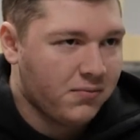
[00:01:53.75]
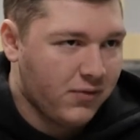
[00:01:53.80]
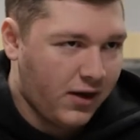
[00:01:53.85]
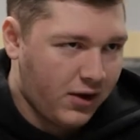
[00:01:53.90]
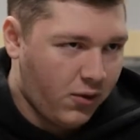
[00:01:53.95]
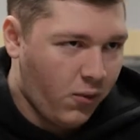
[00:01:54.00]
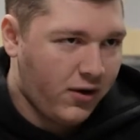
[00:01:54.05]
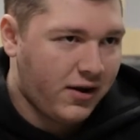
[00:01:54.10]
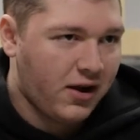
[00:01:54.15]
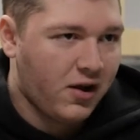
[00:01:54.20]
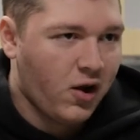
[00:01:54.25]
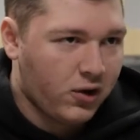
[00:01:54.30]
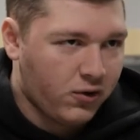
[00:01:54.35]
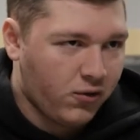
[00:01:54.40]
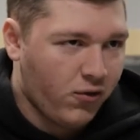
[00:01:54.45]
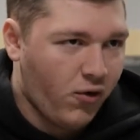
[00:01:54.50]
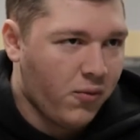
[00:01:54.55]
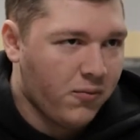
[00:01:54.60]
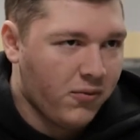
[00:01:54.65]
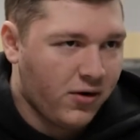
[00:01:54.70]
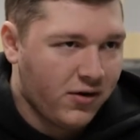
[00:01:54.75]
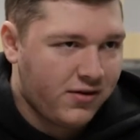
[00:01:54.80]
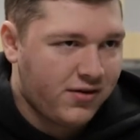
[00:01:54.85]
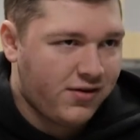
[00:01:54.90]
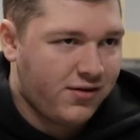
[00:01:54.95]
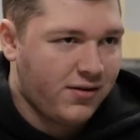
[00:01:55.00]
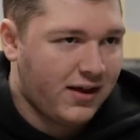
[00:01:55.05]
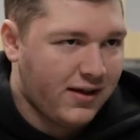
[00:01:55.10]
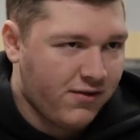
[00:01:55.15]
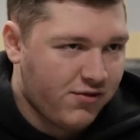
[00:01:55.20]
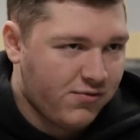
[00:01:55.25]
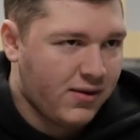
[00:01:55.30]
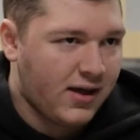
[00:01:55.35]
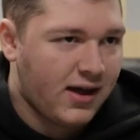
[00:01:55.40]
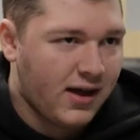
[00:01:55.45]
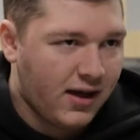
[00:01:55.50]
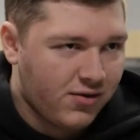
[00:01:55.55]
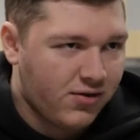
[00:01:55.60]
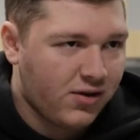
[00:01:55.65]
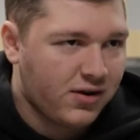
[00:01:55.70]
like working on Chromebooks. It gives me a
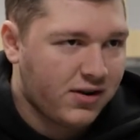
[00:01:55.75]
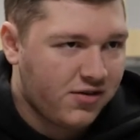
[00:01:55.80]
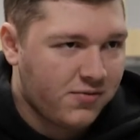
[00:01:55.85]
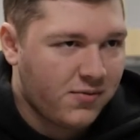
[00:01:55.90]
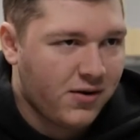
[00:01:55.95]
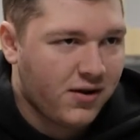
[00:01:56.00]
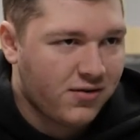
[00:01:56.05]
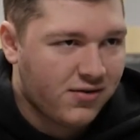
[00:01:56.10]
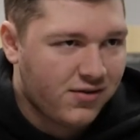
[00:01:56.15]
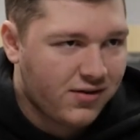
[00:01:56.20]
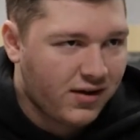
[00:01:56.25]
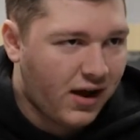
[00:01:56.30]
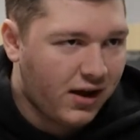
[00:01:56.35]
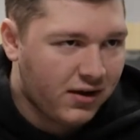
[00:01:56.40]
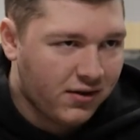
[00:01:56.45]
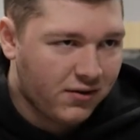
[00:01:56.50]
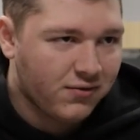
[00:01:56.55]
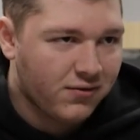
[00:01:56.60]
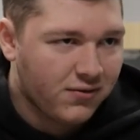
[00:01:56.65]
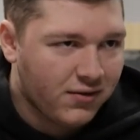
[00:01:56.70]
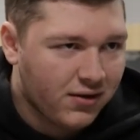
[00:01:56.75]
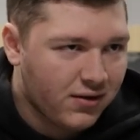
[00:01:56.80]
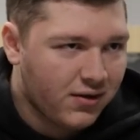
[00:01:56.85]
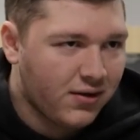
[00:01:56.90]
hands-on experience to kind of